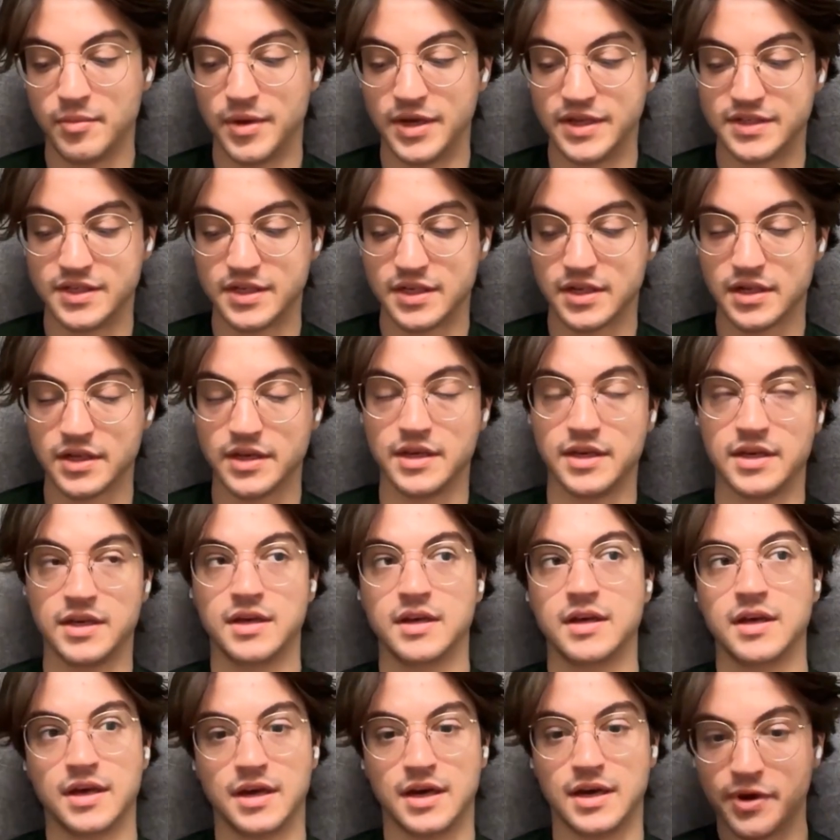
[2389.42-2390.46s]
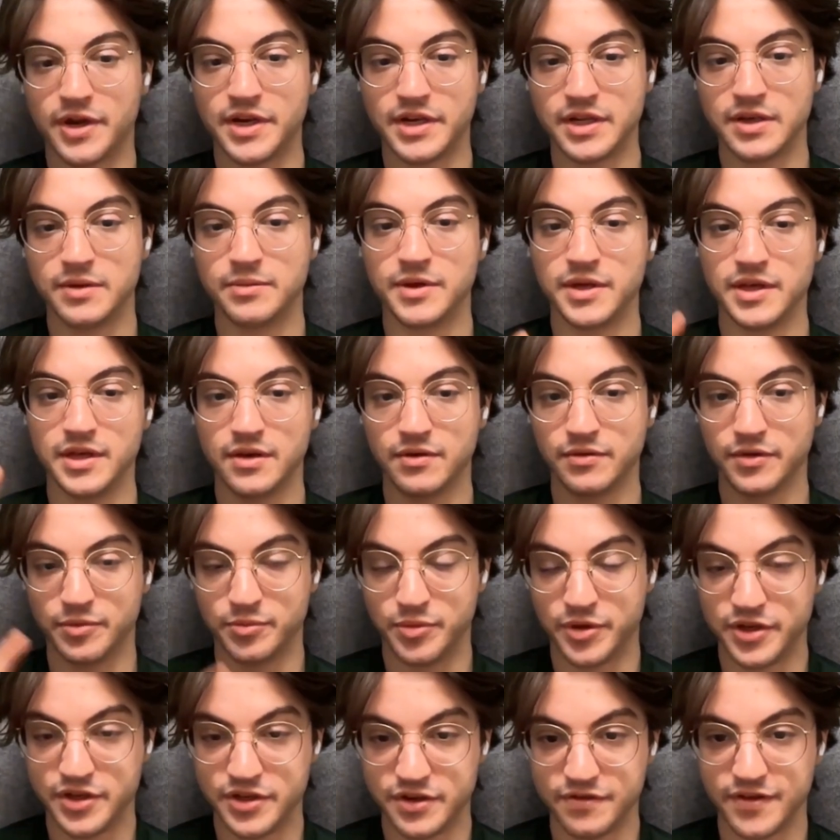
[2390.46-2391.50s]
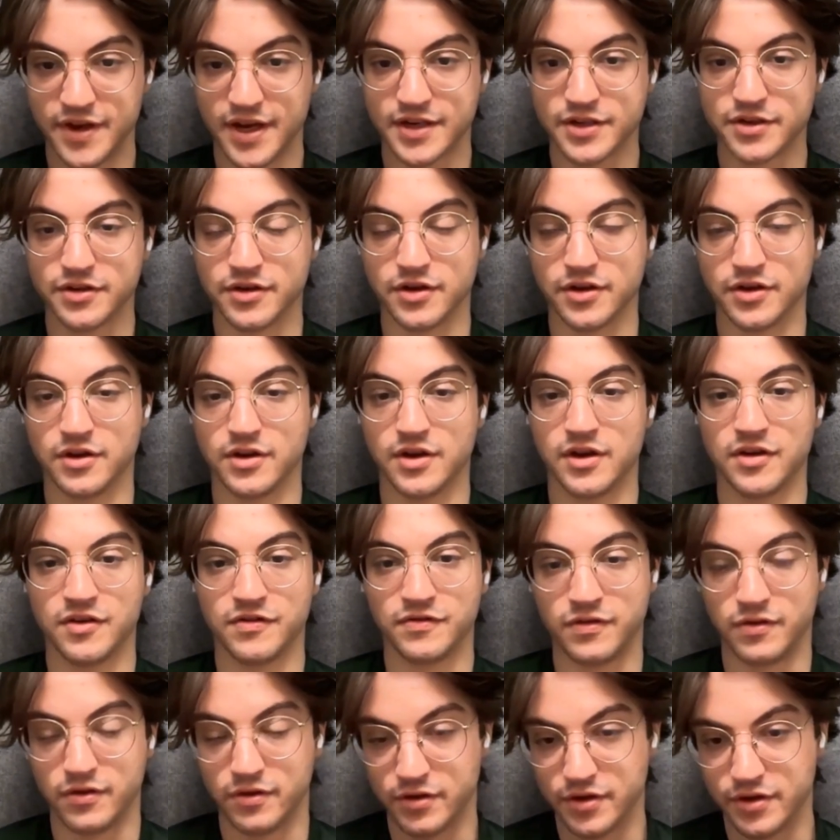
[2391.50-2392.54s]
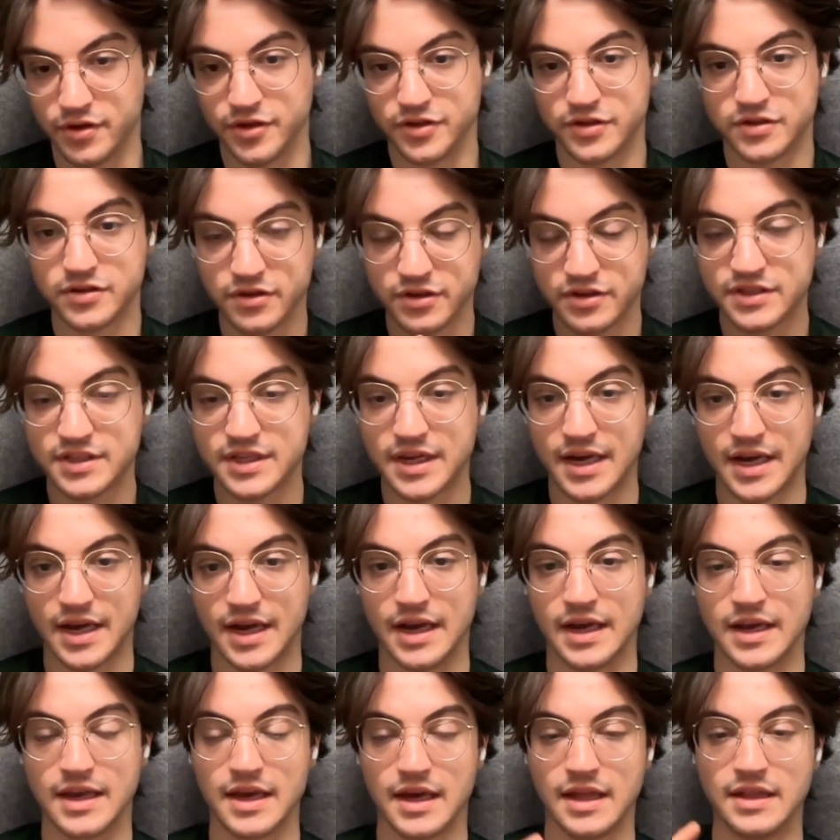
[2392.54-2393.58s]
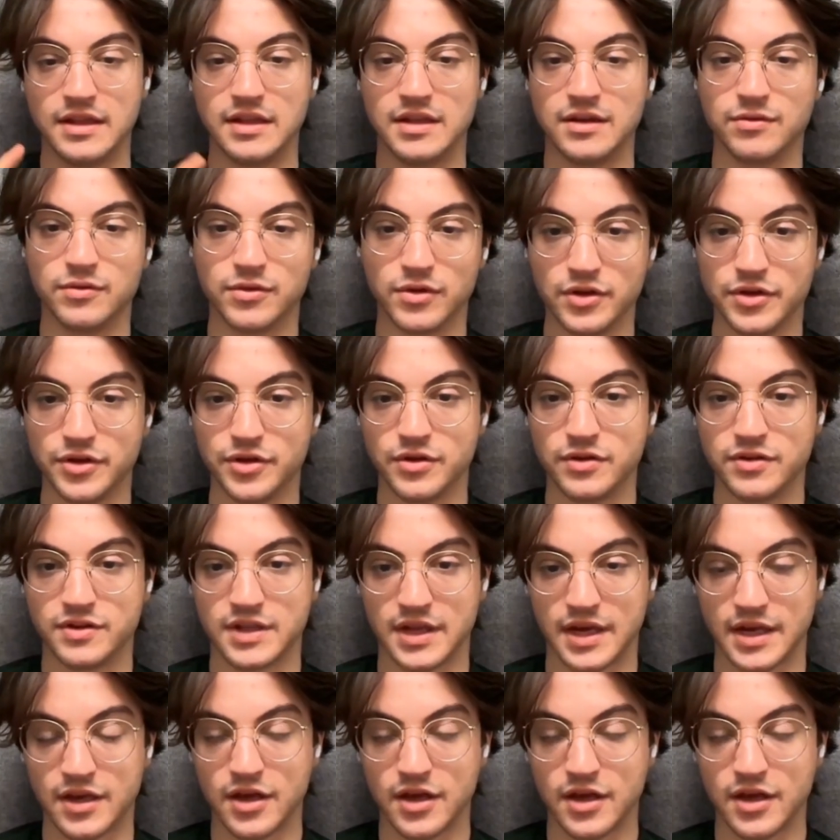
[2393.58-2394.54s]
basically ParadeDB with pgvector for the search stack, and then they will use